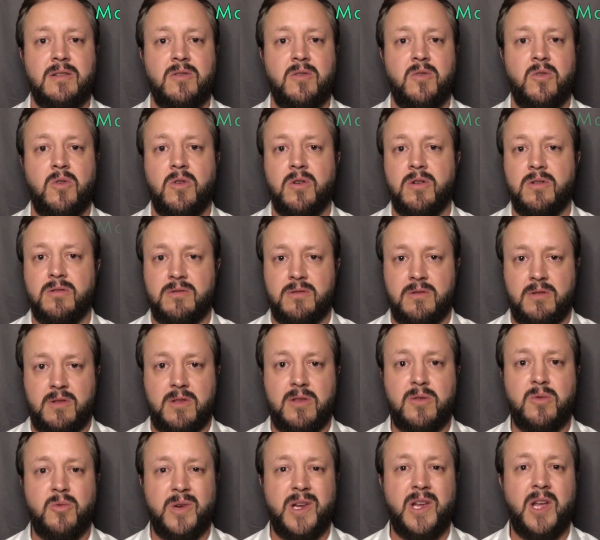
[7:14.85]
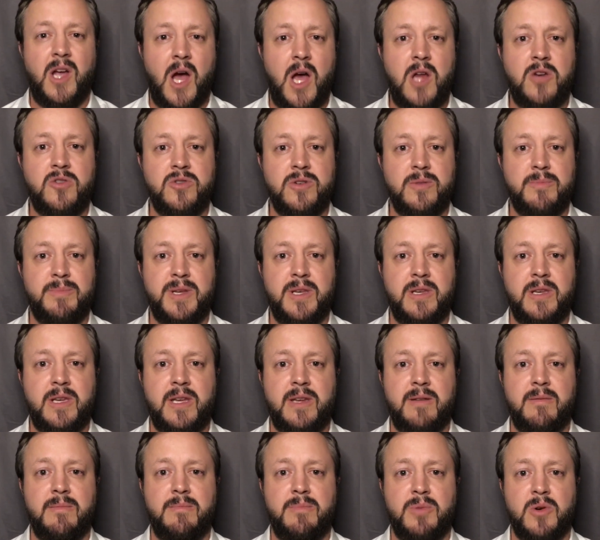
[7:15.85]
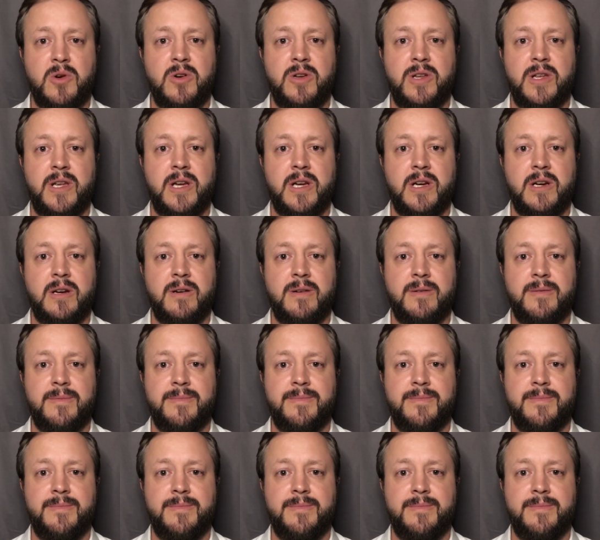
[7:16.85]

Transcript: or $300 billion per year.